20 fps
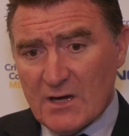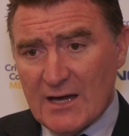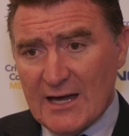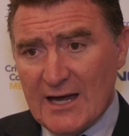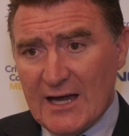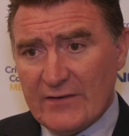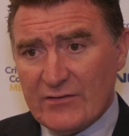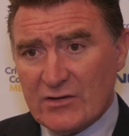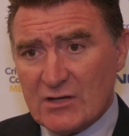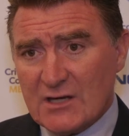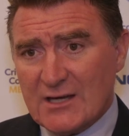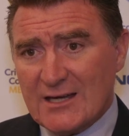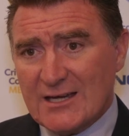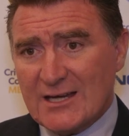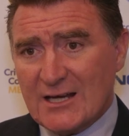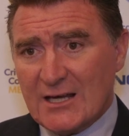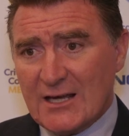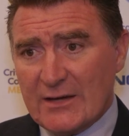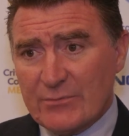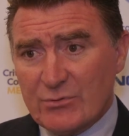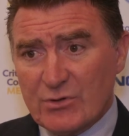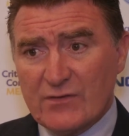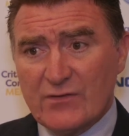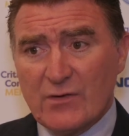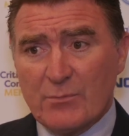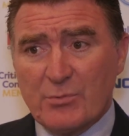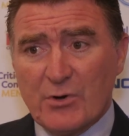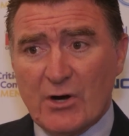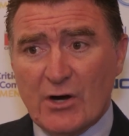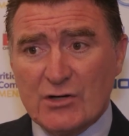having a collaborative
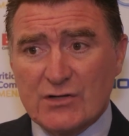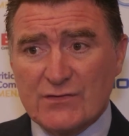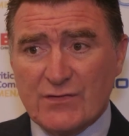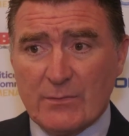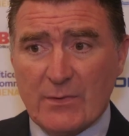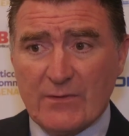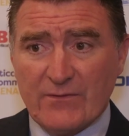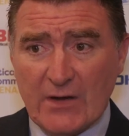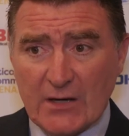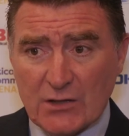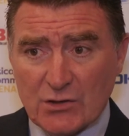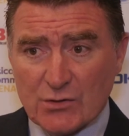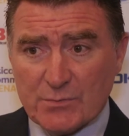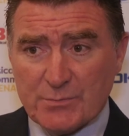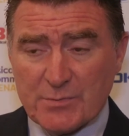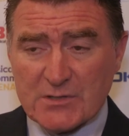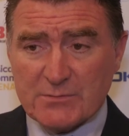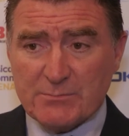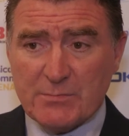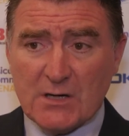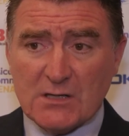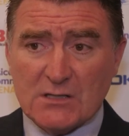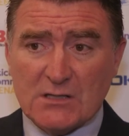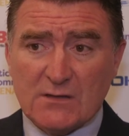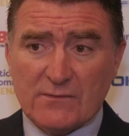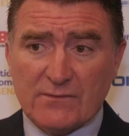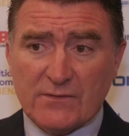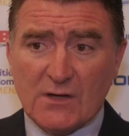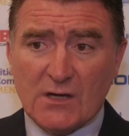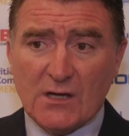approach from a vendor
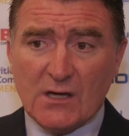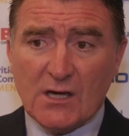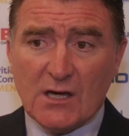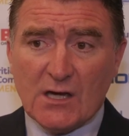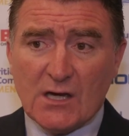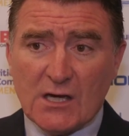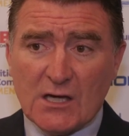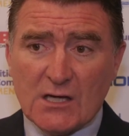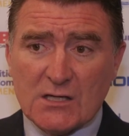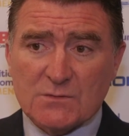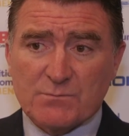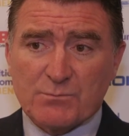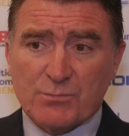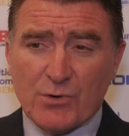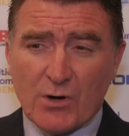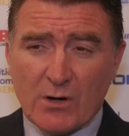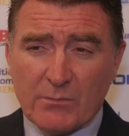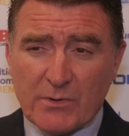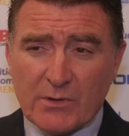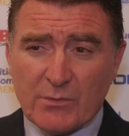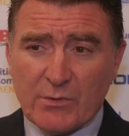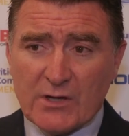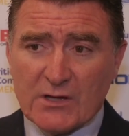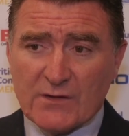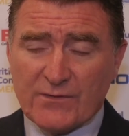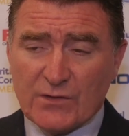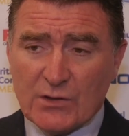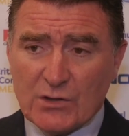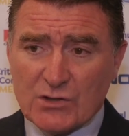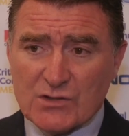perspective is probably where
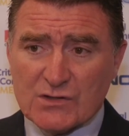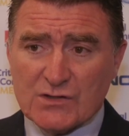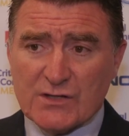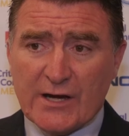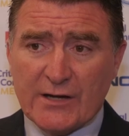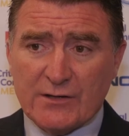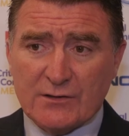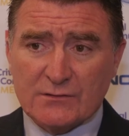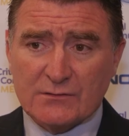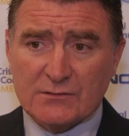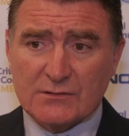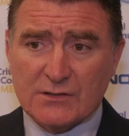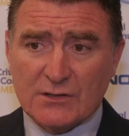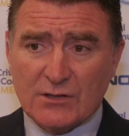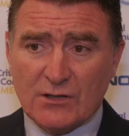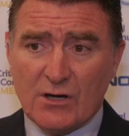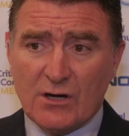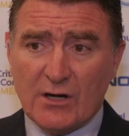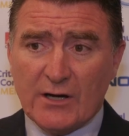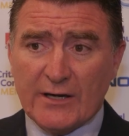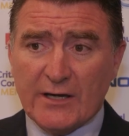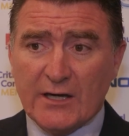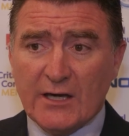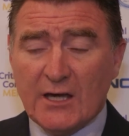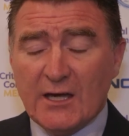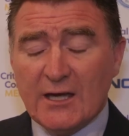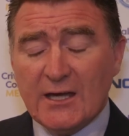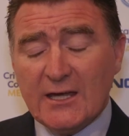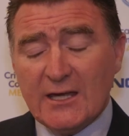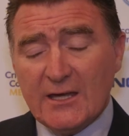the future is going to lie.
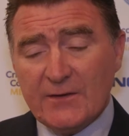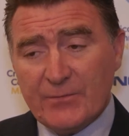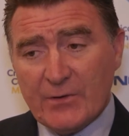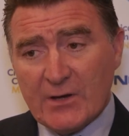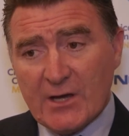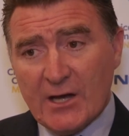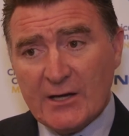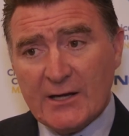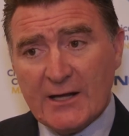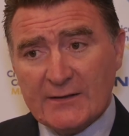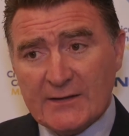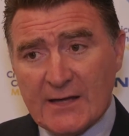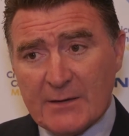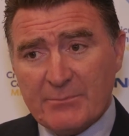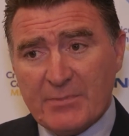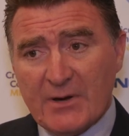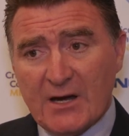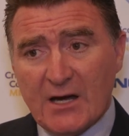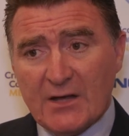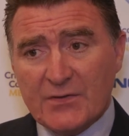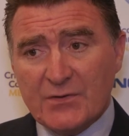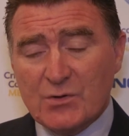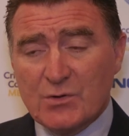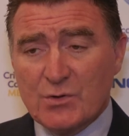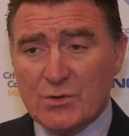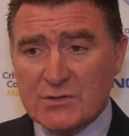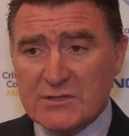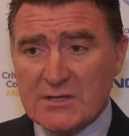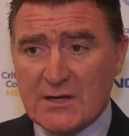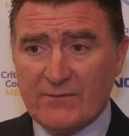If we go down that path, of
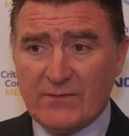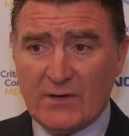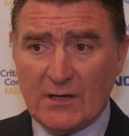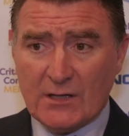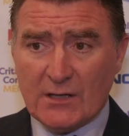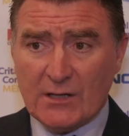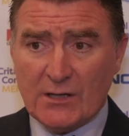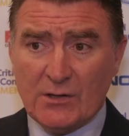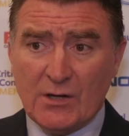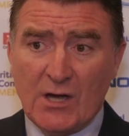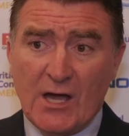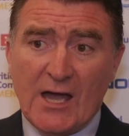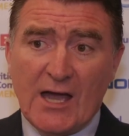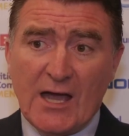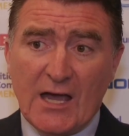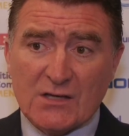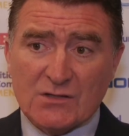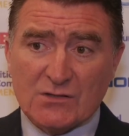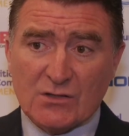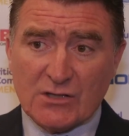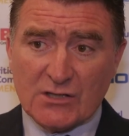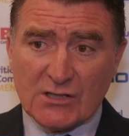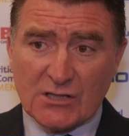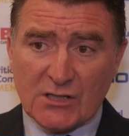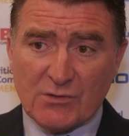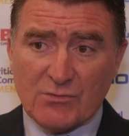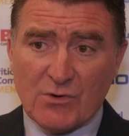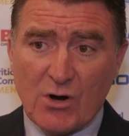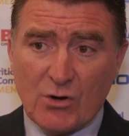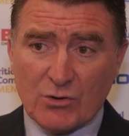course, MVNO has got a
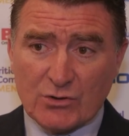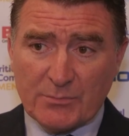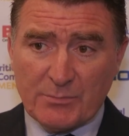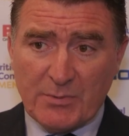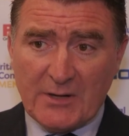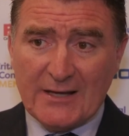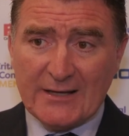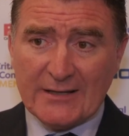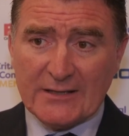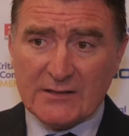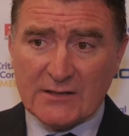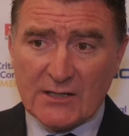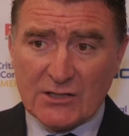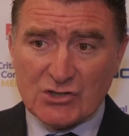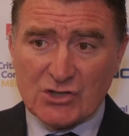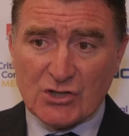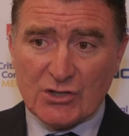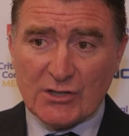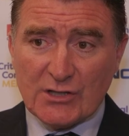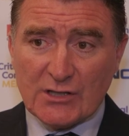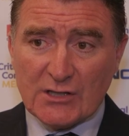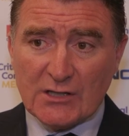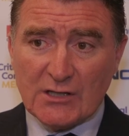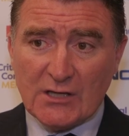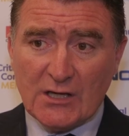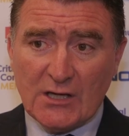key role to play in that journey.